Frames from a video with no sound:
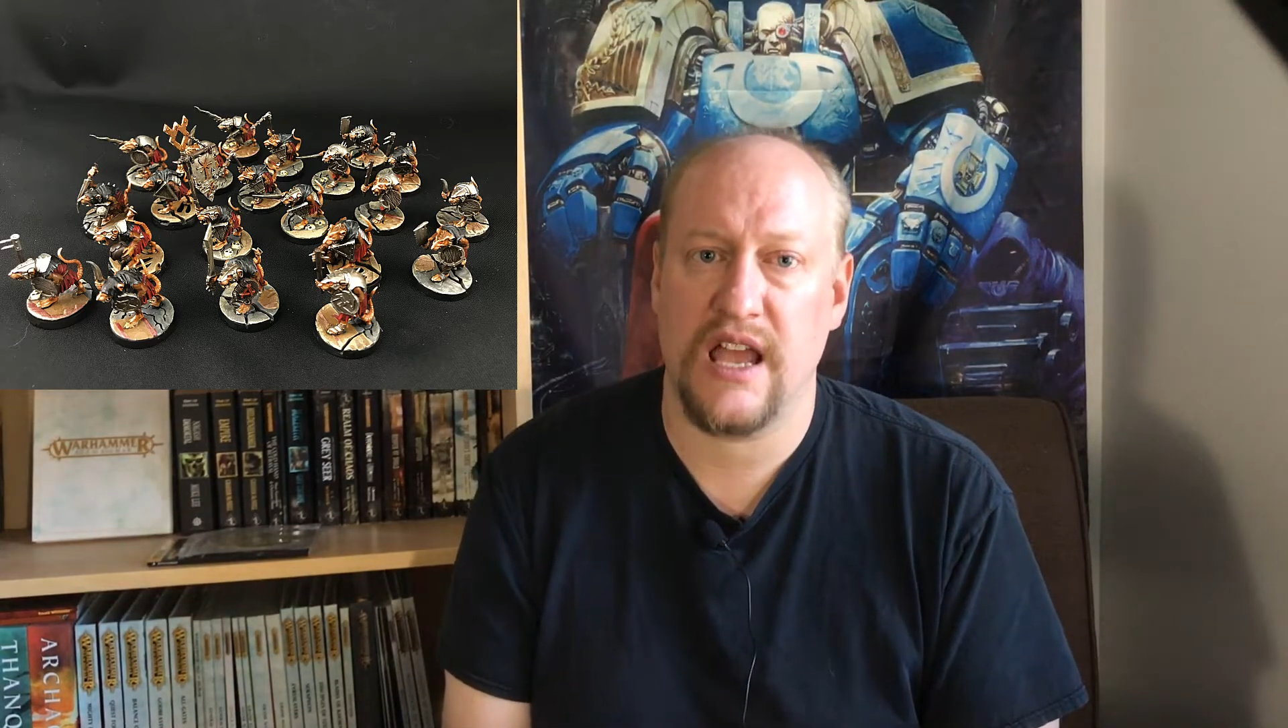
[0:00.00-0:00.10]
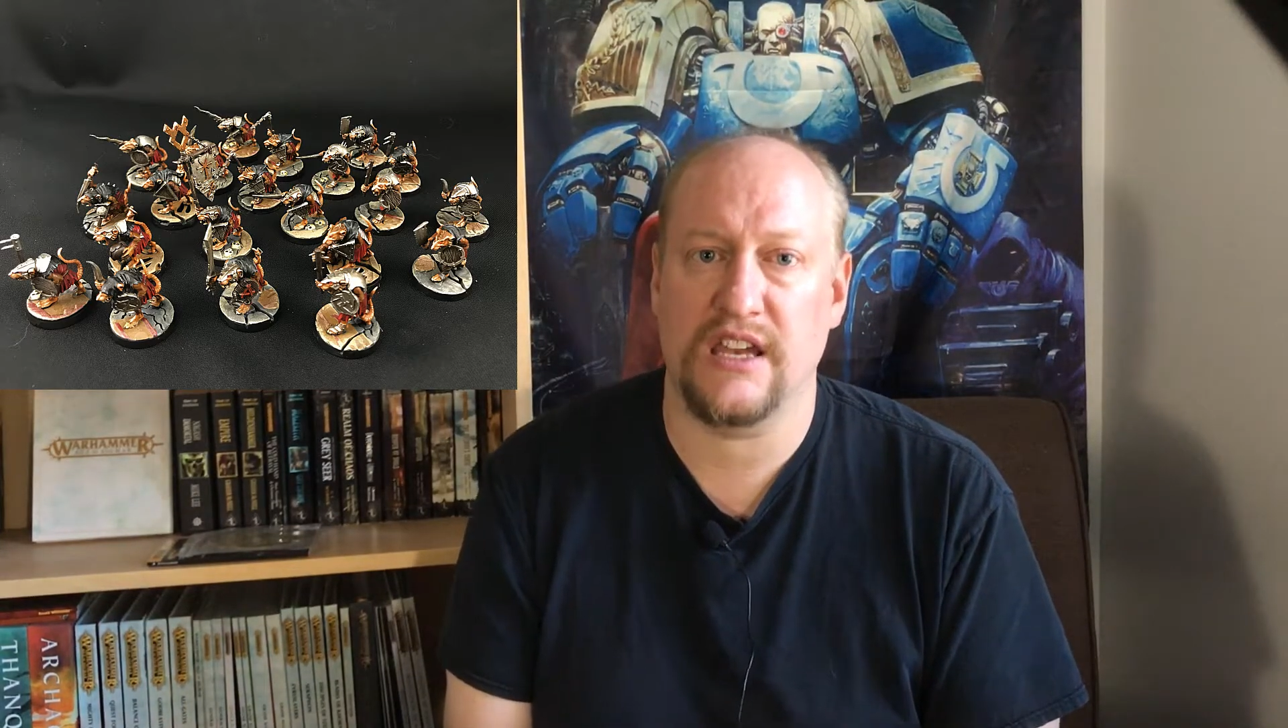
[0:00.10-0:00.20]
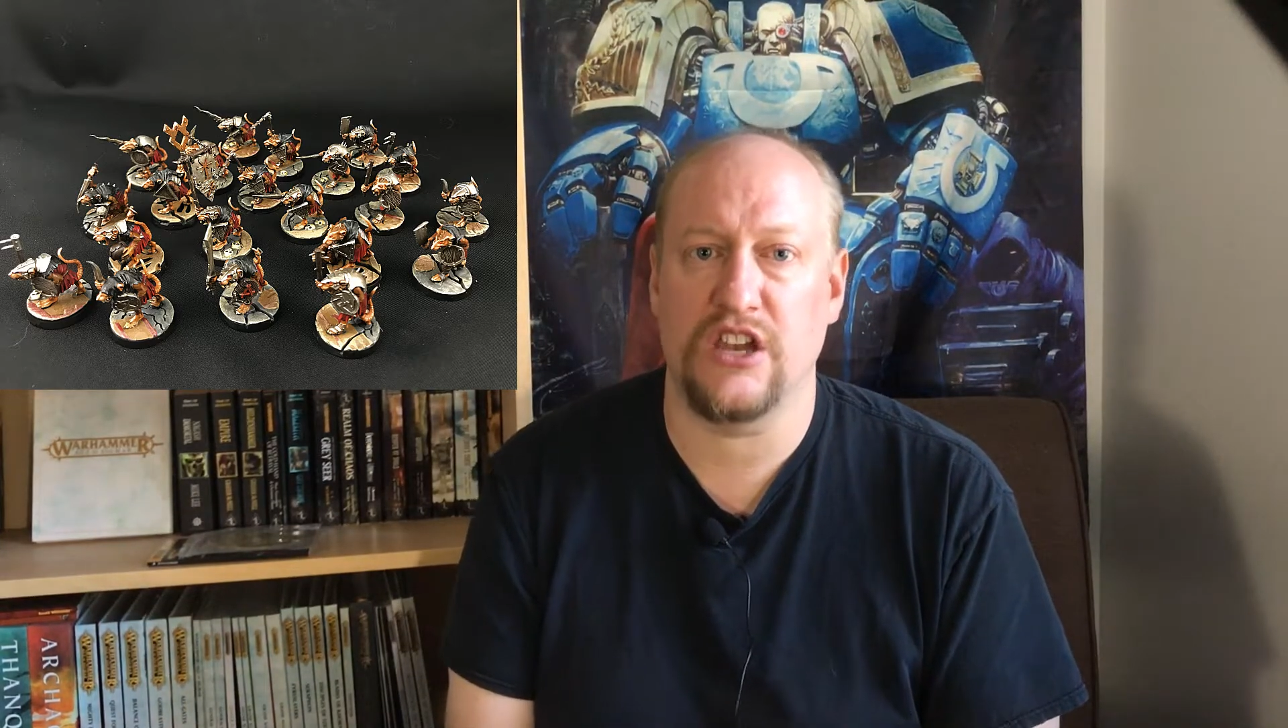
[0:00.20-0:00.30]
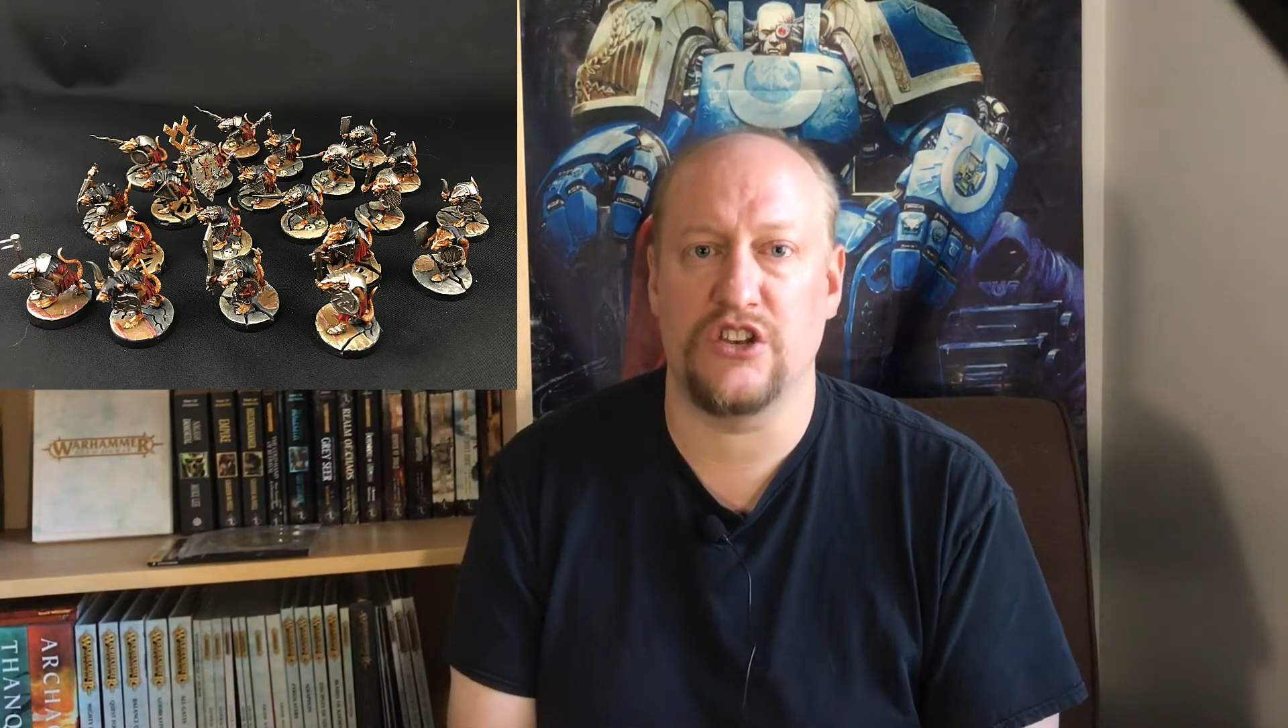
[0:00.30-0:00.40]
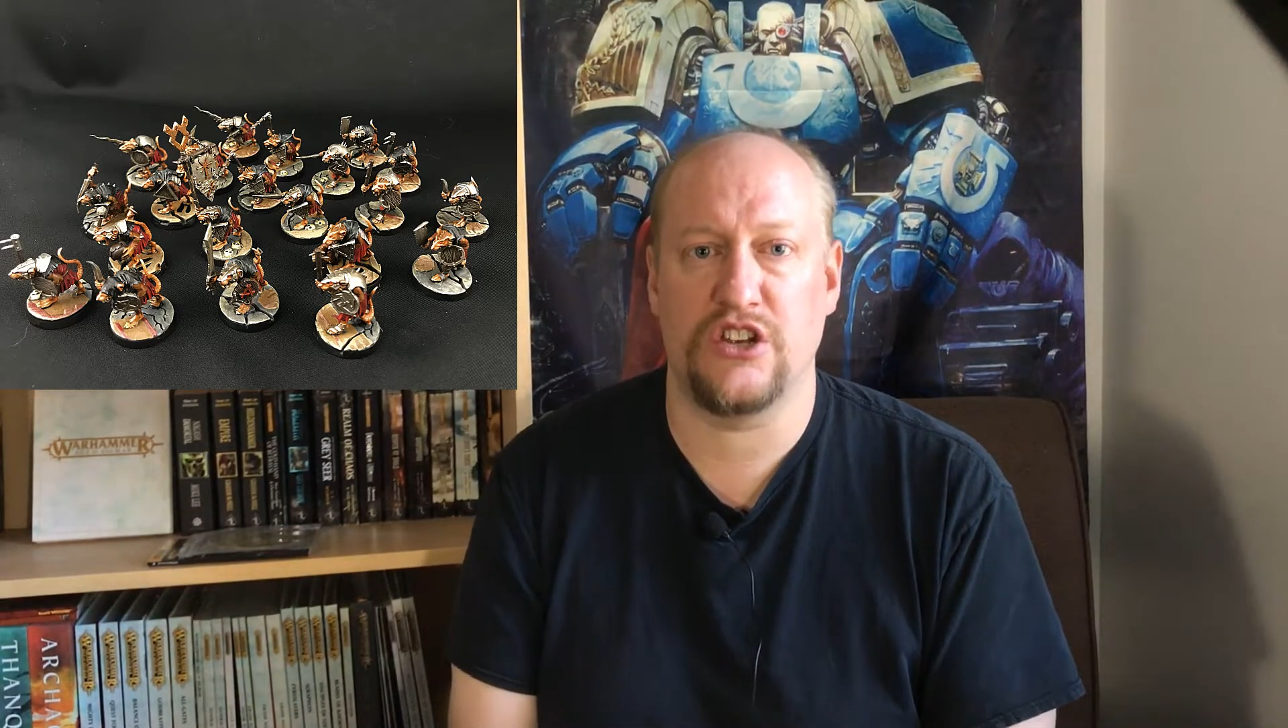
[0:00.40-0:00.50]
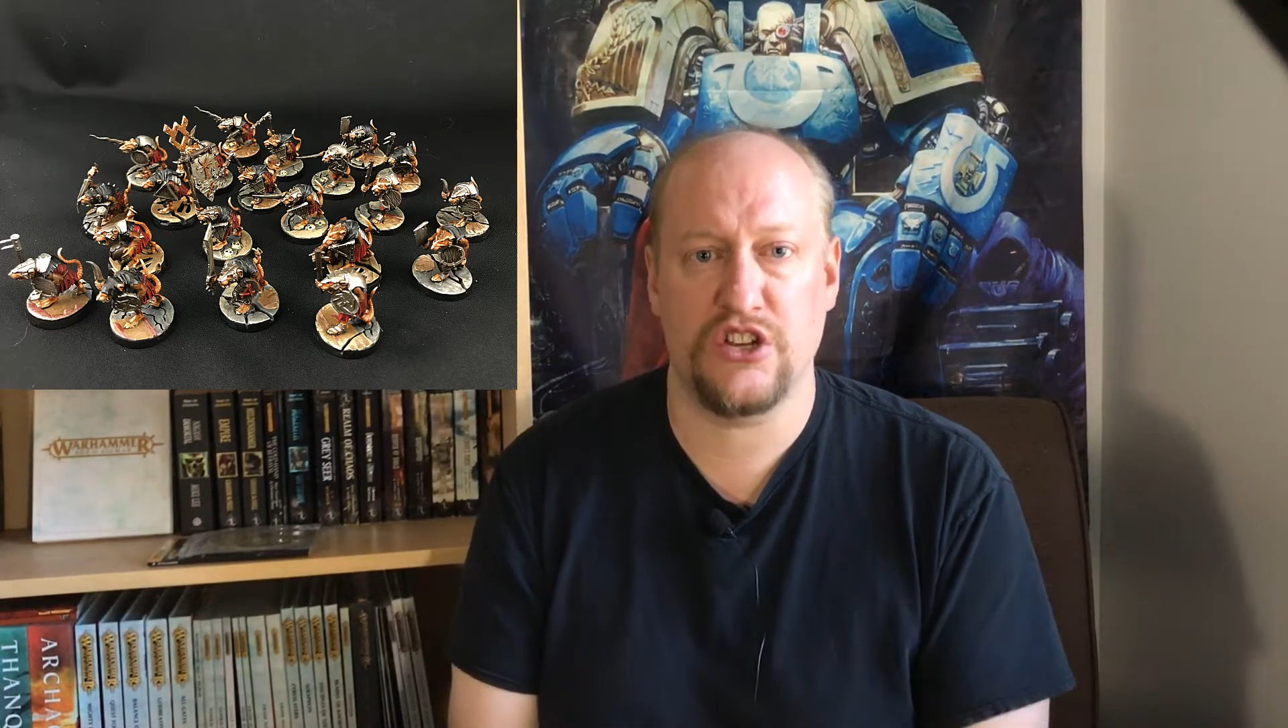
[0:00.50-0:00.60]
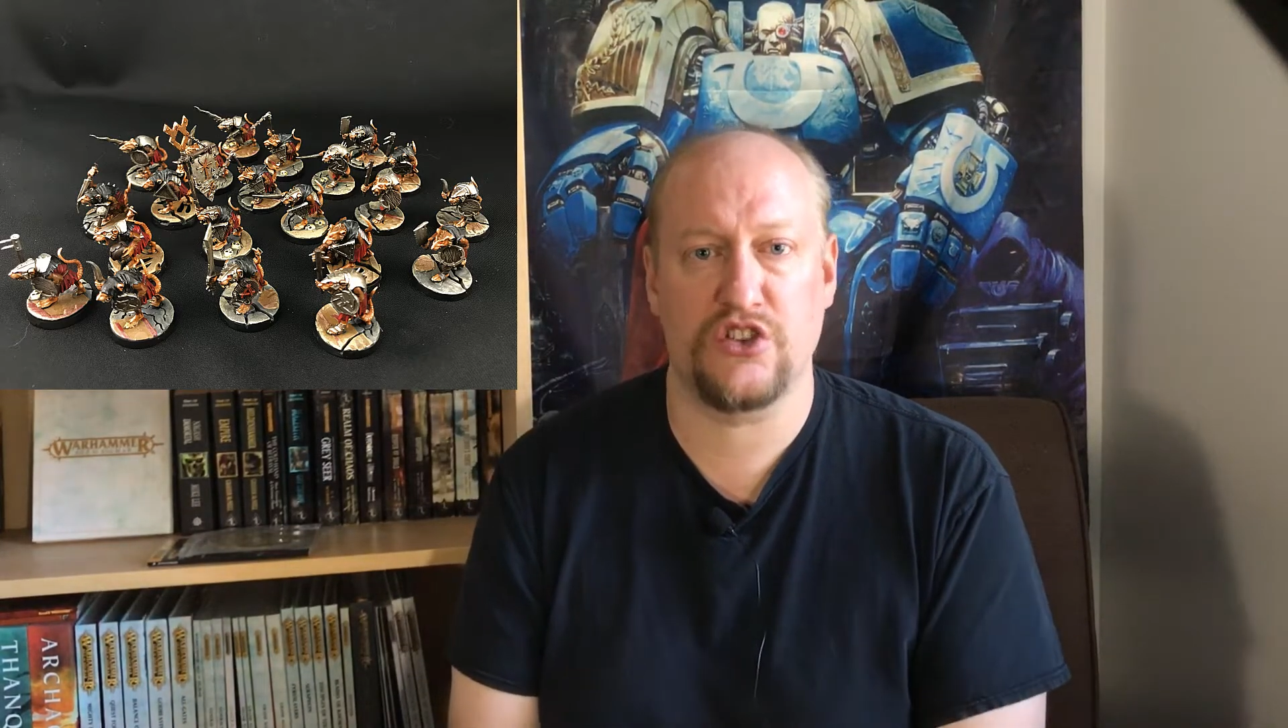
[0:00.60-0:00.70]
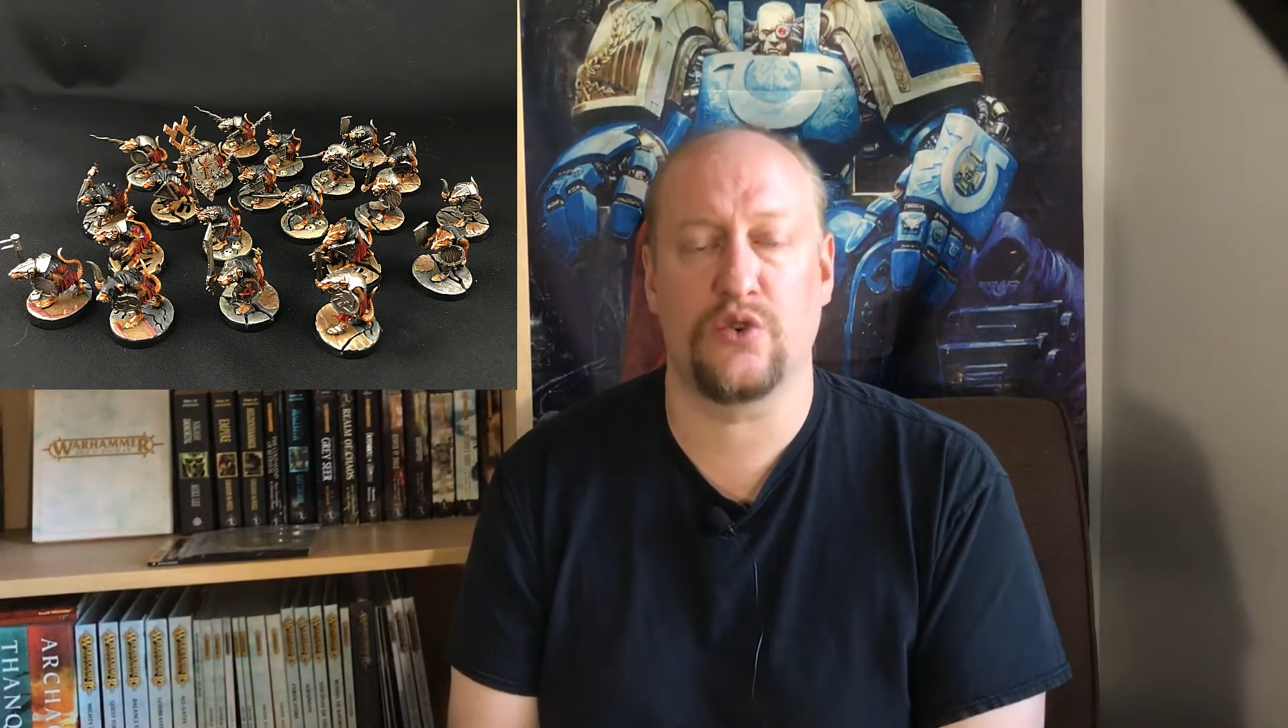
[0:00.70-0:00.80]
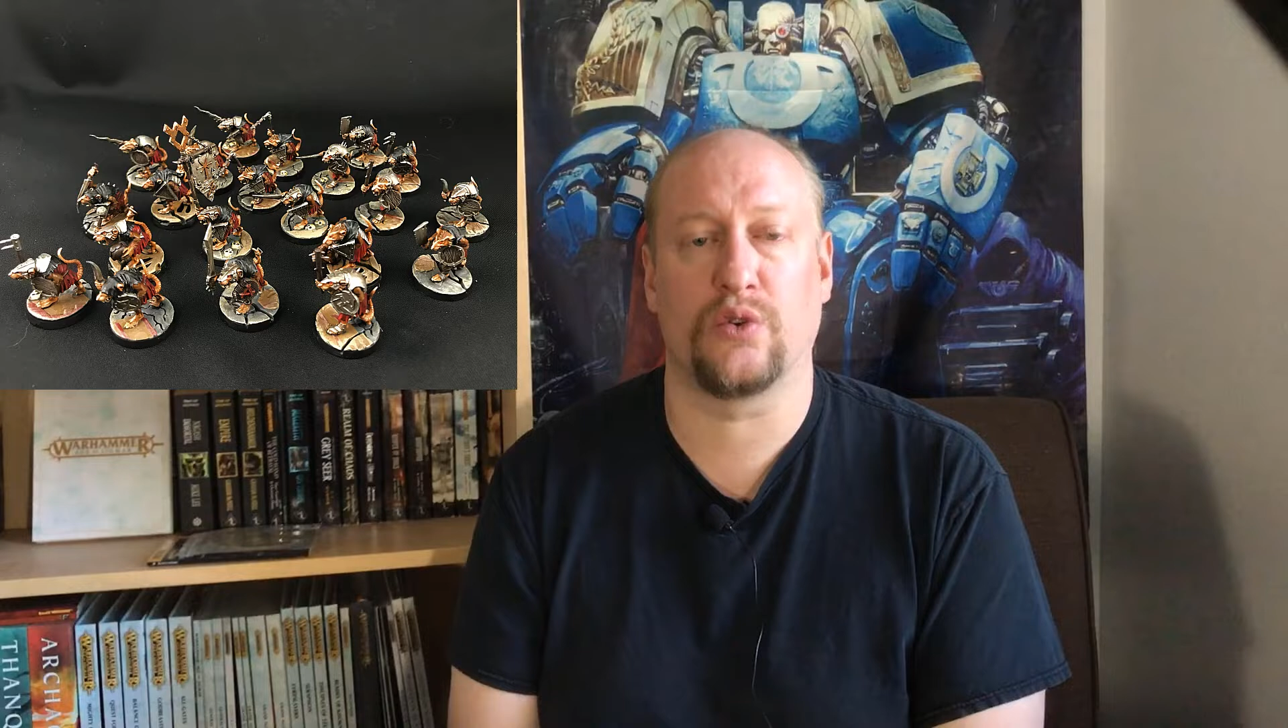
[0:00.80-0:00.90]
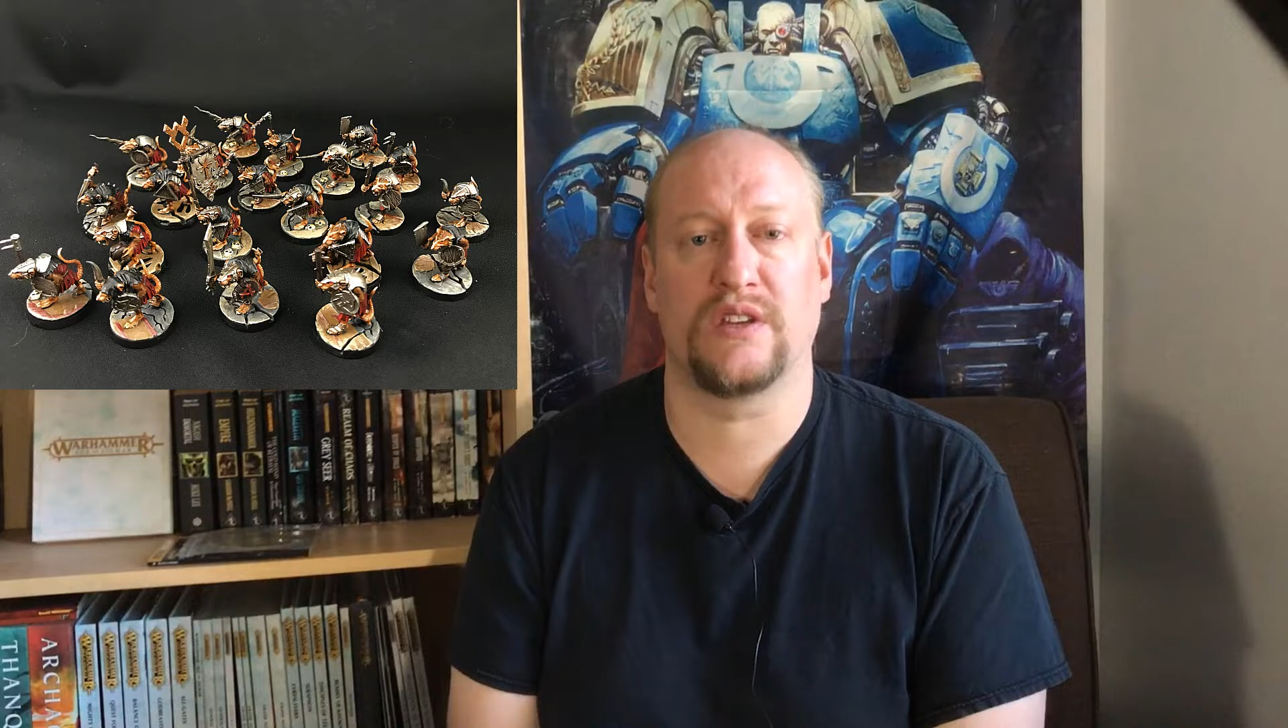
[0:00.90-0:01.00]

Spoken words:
an additional